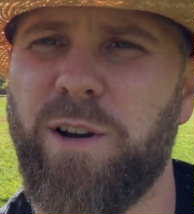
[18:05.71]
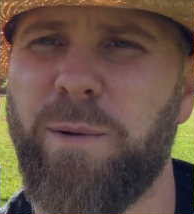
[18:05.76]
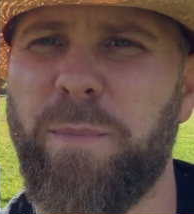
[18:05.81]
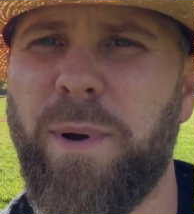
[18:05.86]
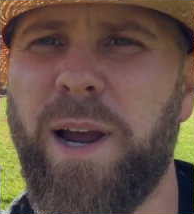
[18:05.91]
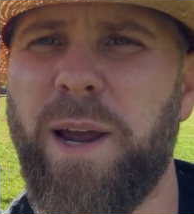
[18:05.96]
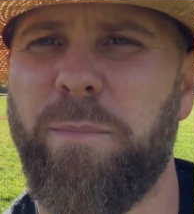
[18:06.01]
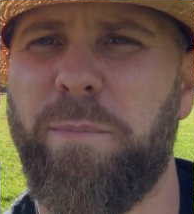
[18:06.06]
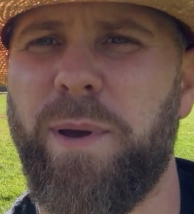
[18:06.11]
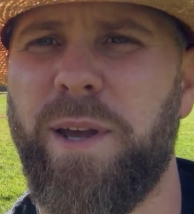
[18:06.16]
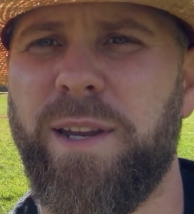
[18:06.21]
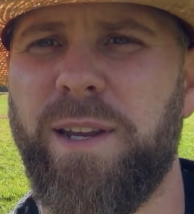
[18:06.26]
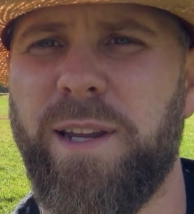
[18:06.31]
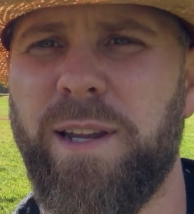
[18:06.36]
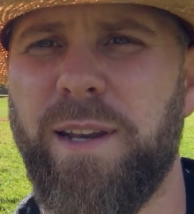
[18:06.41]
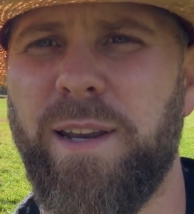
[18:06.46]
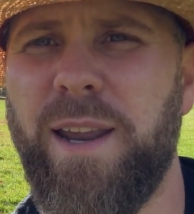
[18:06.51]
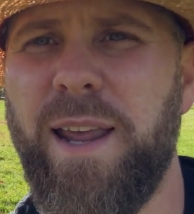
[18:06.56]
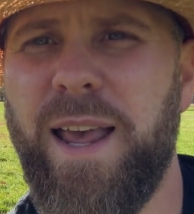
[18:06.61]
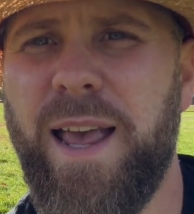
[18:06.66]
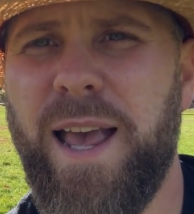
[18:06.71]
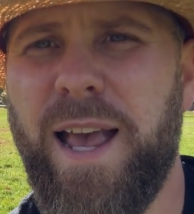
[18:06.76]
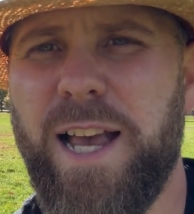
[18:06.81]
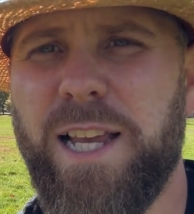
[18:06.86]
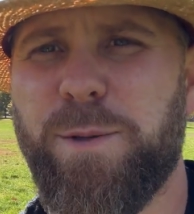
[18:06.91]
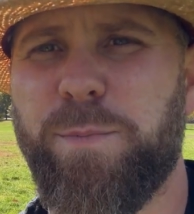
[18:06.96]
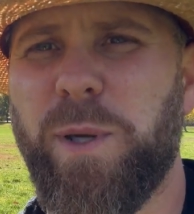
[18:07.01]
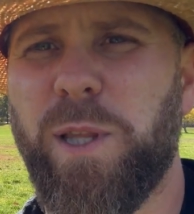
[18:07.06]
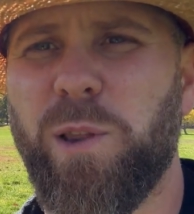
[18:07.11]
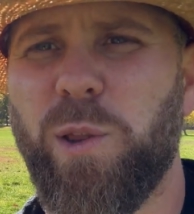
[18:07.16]
in my opinion,
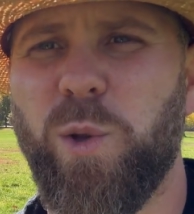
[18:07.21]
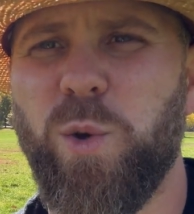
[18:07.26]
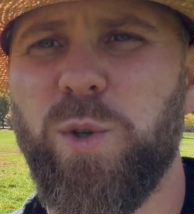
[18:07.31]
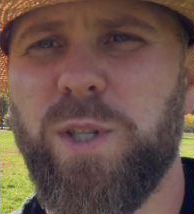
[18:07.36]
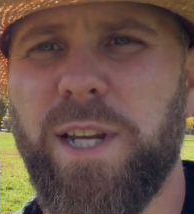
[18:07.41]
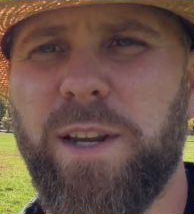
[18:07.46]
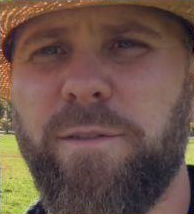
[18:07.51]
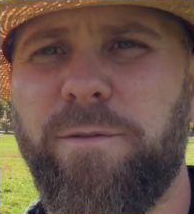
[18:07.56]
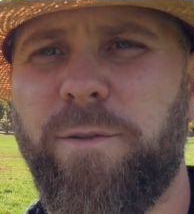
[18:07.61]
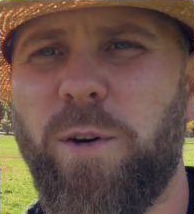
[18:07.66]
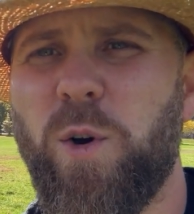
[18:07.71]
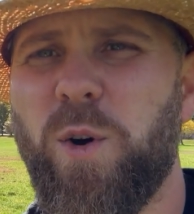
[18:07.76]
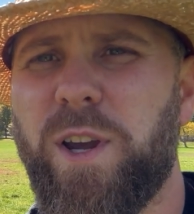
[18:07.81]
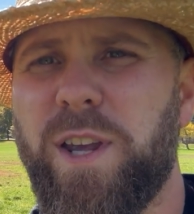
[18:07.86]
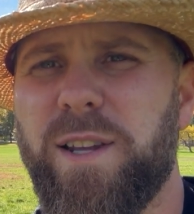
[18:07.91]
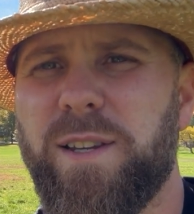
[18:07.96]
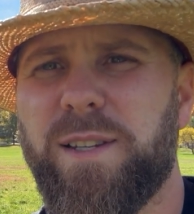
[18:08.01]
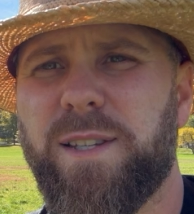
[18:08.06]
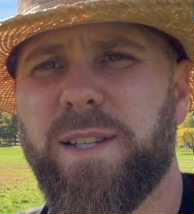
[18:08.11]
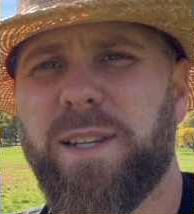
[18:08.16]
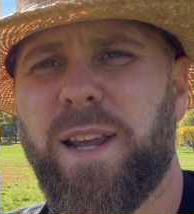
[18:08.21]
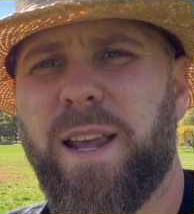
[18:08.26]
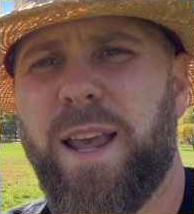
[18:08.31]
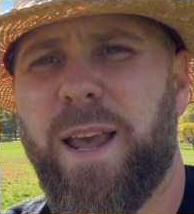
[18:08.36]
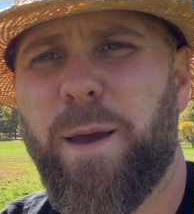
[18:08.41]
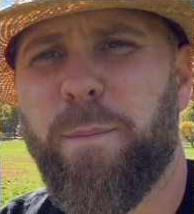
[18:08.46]
has been losing focus,